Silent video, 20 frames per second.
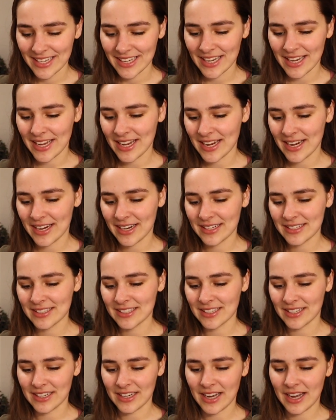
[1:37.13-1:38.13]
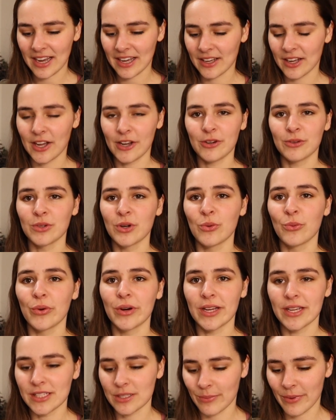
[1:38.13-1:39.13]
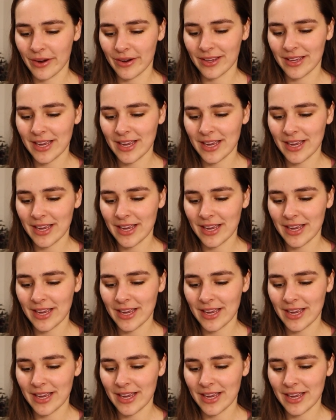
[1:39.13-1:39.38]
and I don't know what it is about it.